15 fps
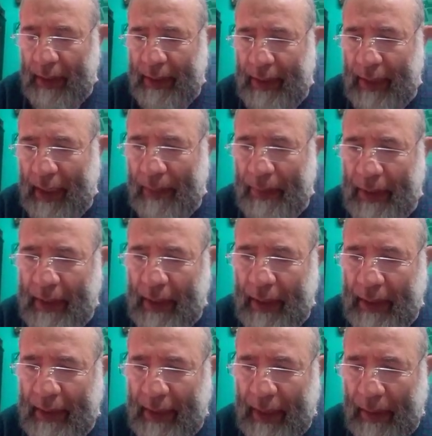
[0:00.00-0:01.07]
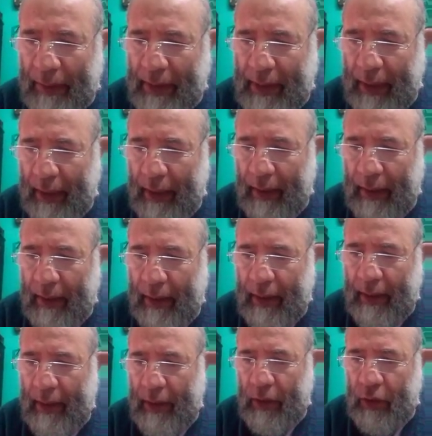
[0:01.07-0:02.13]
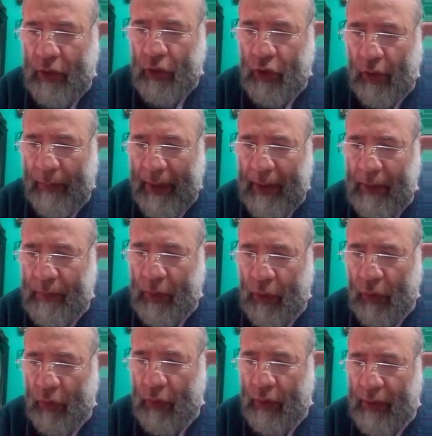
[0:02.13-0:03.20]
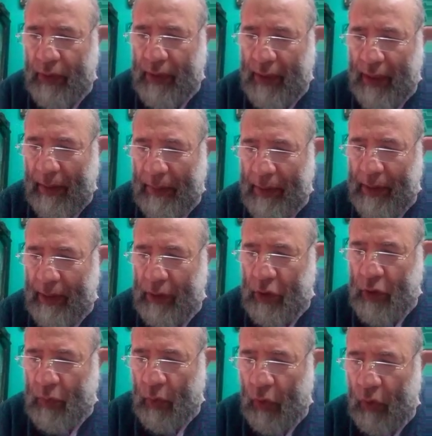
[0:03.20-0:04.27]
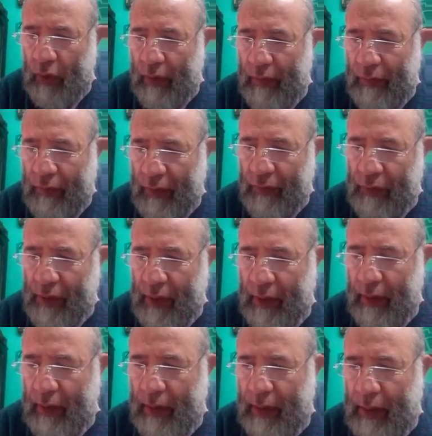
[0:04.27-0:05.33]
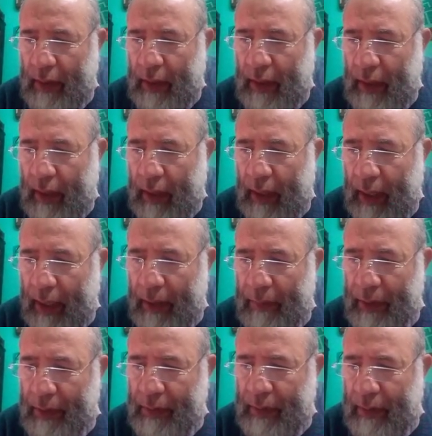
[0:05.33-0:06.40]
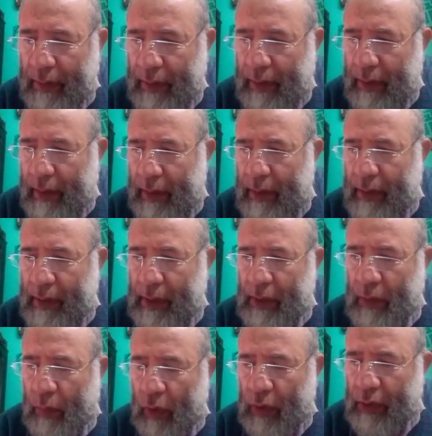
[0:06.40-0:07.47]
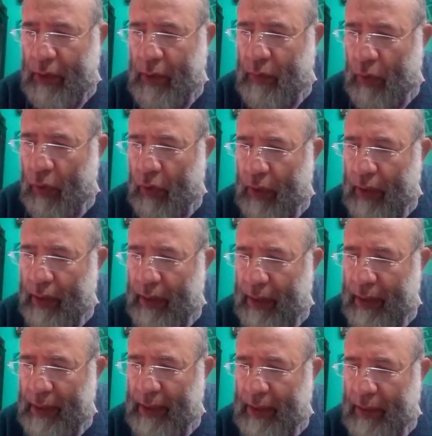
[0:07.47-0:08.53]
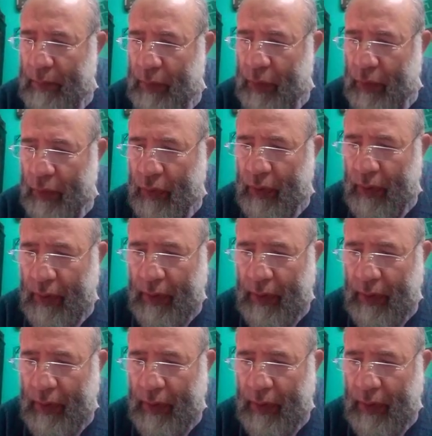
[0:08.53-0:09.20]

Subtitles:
T capital dominant pure, T capital T small 50, hybrid T small recessive pure.